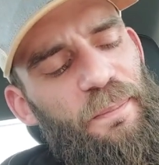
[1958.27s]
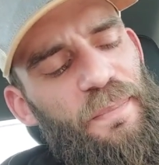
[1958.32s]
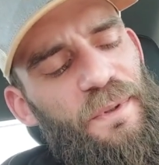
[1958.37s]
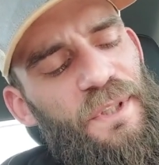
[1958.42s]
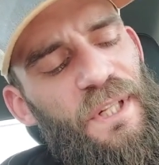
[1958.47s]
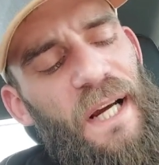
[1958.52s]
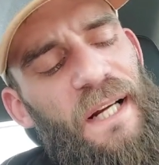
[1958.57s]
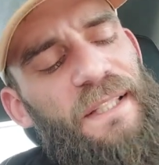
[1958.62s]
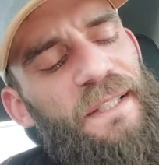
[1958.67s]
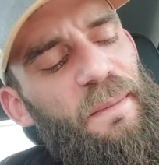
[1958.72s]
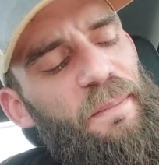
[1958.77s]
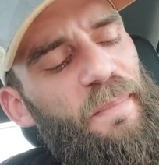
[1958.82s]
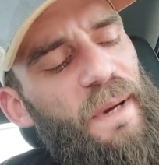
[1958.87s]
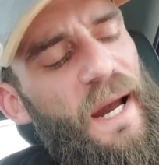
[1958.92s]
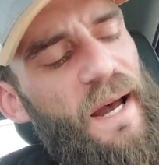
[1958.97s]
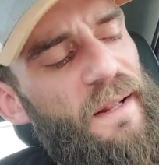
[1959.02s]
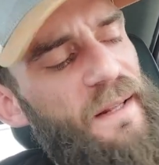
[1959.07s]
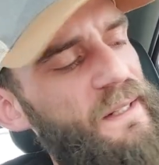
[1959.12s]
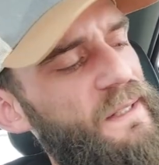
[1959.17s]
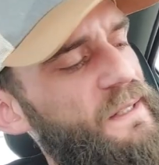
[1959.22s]
checks and
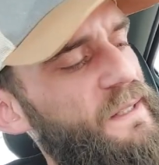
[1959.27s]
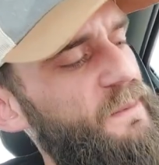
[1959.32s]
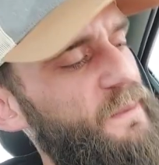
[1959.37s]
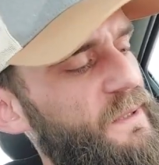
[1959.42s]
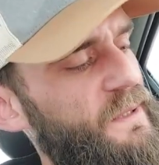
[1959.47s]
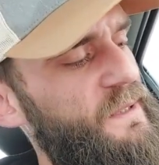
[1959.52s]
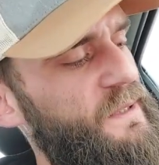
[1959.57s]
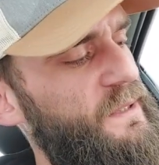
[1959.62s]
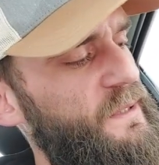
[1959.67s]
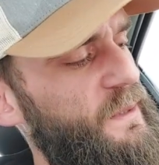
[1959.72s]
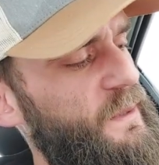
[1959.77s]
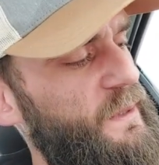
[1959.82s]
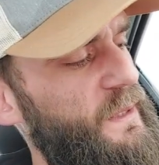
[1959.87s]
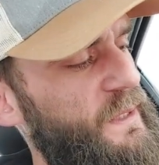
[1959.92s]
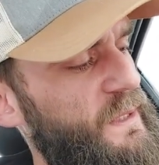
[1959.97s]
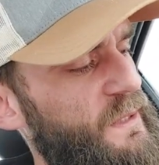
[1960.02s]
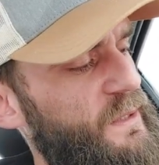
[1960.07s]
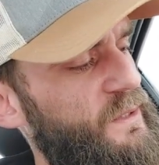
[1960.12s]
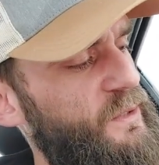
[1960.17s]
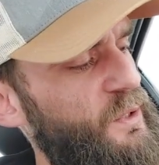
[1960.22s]
balance was
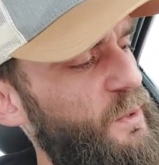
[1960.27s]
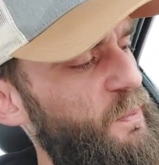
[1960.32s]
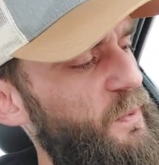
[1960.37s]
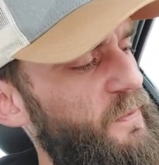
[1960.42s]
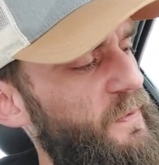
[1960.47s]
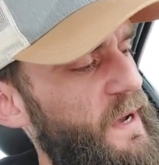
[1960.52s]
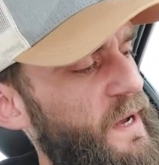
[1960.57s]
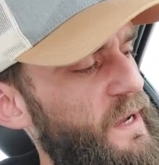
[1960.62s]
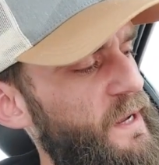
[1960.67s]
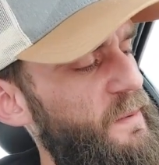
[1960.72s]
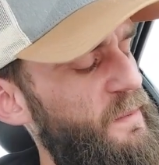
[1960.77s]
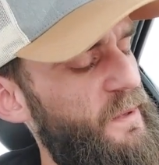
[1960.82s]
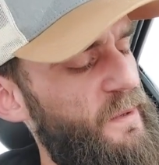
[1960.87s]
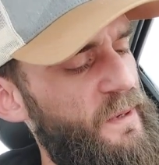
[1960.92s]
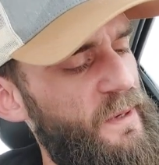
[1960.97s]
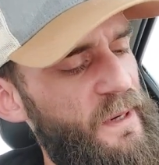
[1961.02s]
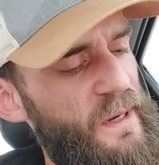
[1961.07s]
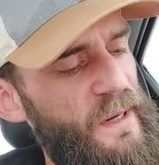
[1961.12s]
super valuable.